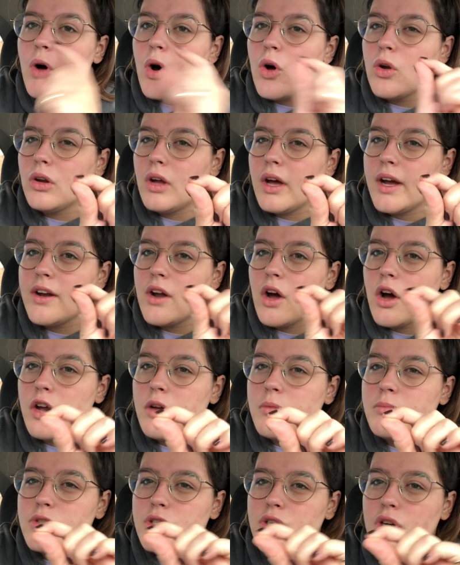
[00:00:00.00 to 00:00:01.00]
online
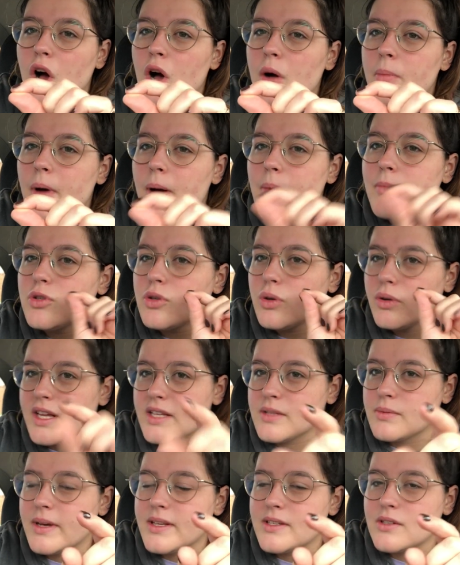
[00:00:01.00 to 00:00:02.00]
home shop. I'm sure
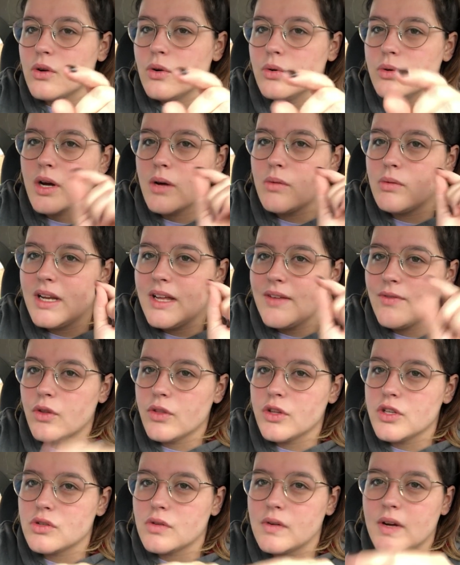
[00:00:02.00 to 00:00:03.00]
that's what it's called. I will leave it on
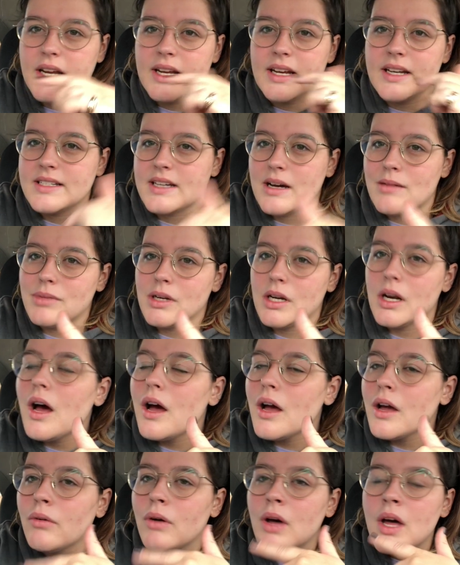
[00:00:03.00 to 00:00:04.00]
the screen and down
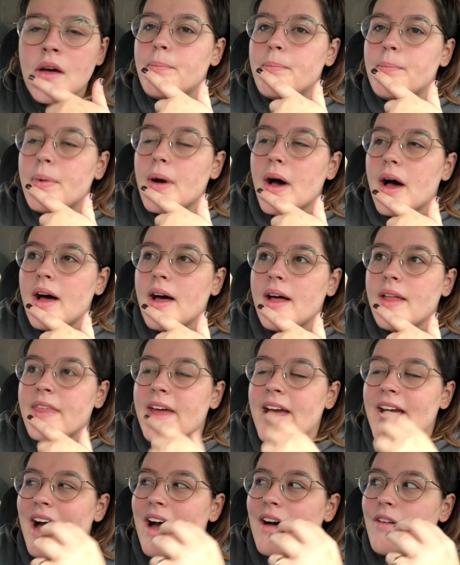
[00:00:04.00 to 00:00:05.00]
below, but
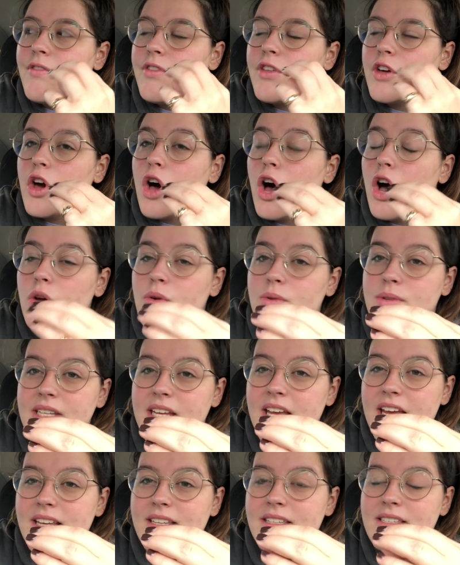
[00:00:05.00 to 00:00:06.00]
they have the
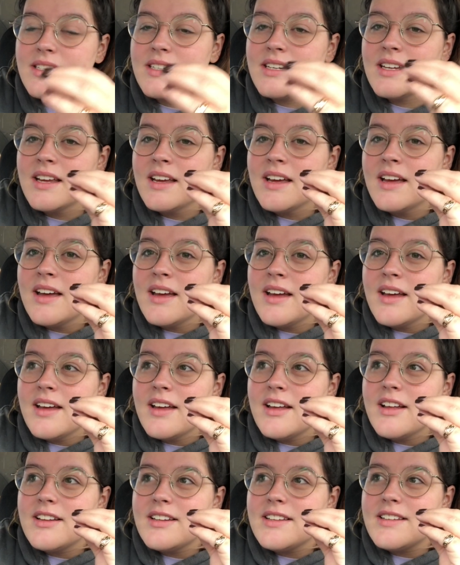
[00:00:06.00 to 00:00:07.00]
coziest
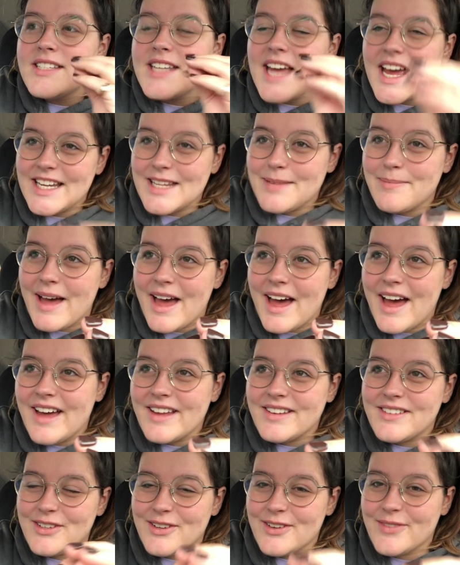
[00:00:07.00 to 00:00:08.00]
teddy bear
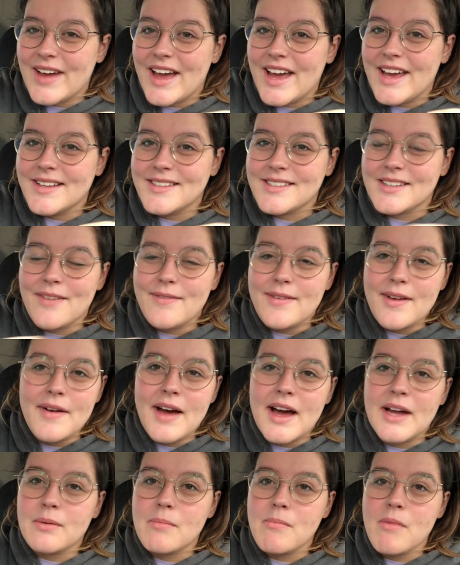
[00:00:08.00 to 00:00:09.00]
duvets, and I've never
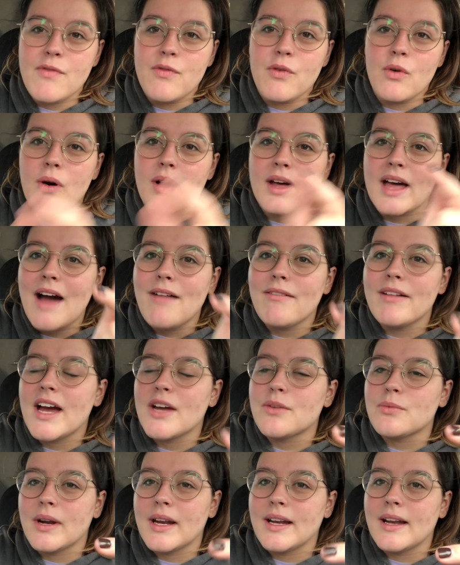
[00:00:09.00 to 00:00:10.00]
had one before. Carrie had
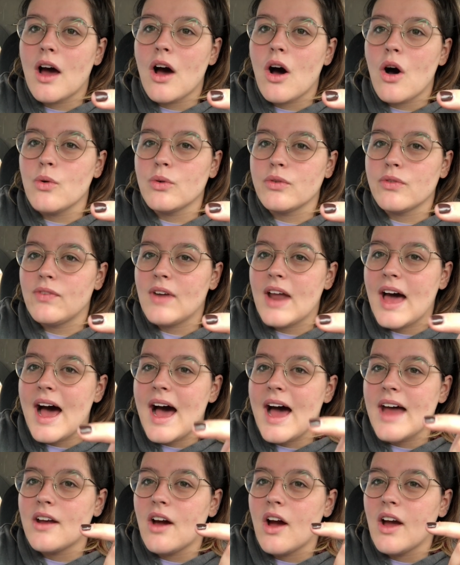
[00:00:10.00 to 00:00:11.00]
one in her old flat
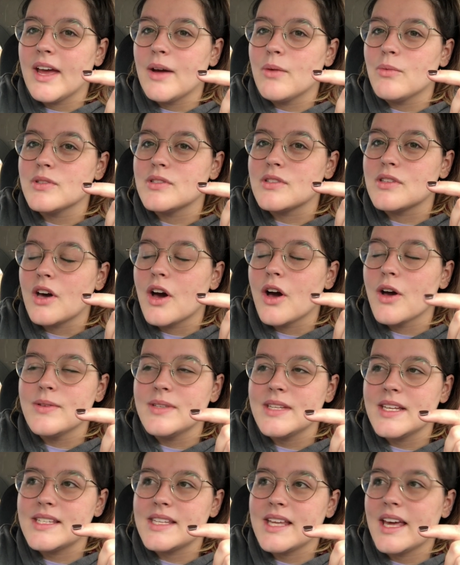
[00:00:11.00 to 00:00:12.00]
and it was the
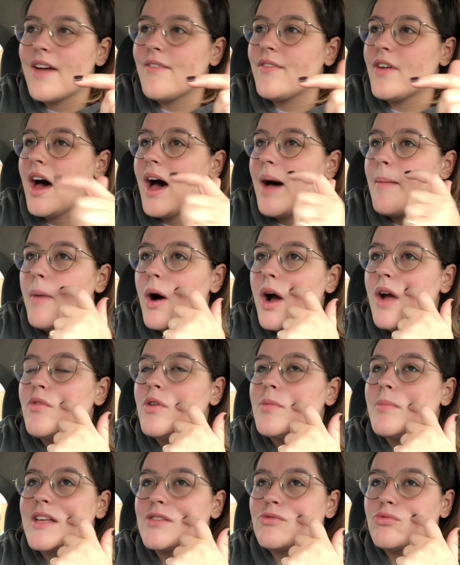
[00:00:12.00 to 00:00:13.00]
coziest thing ever. And my
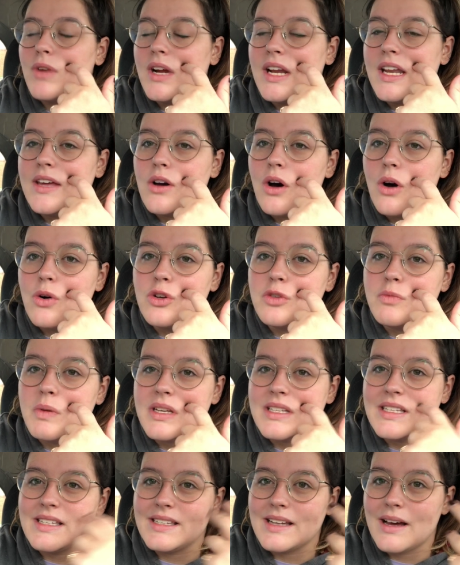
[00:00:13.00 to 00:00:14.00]
room gets really cold because
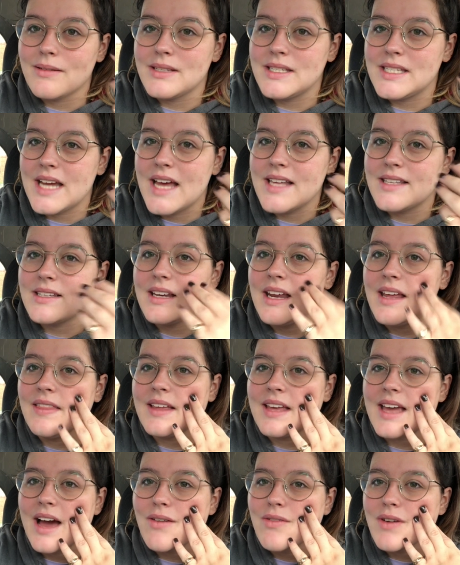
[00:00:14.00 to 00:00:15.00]
it's downstairs and in the
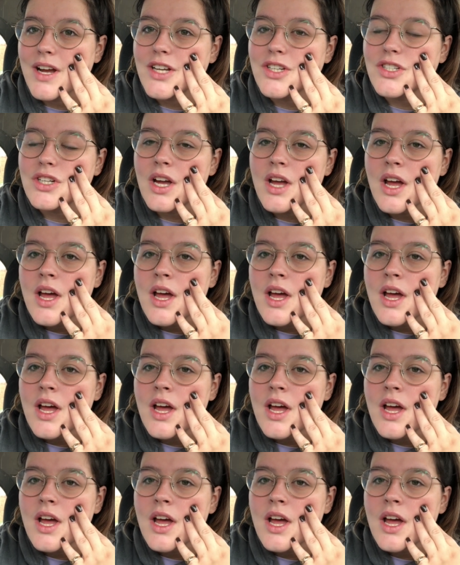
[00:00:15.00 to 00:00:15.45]
garage.